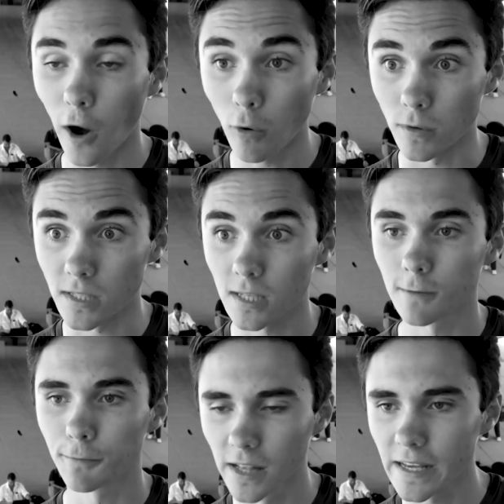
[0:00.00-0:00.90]
Vote.
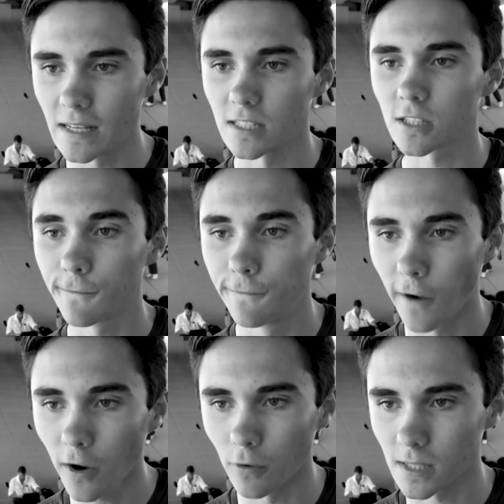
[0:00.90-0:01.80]
Please,
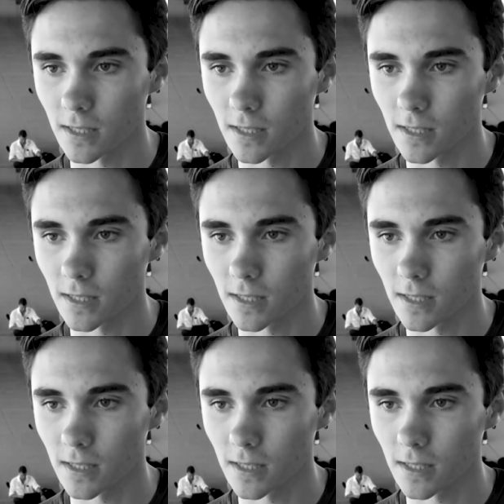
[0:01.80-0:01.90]
vote.